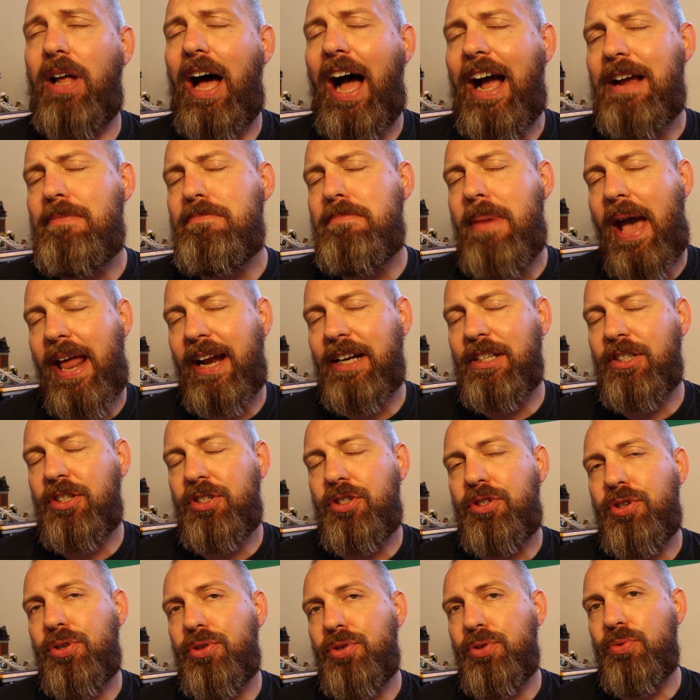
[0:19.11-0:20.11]
I
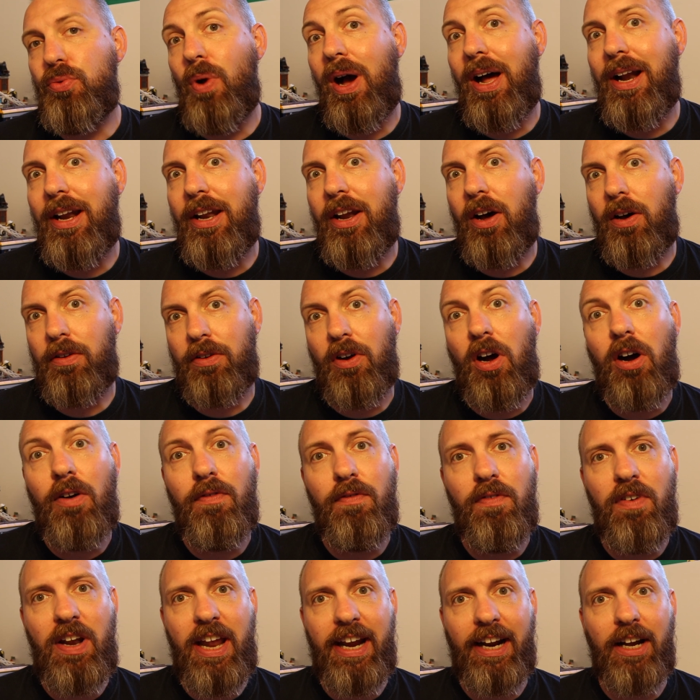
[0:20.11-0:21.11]
managed to do a lot
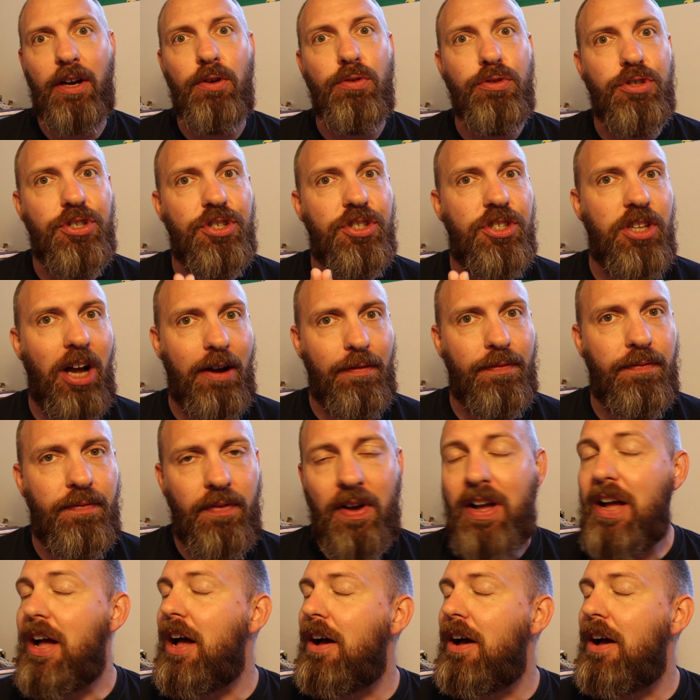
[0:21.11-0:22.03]
of Lego stuff.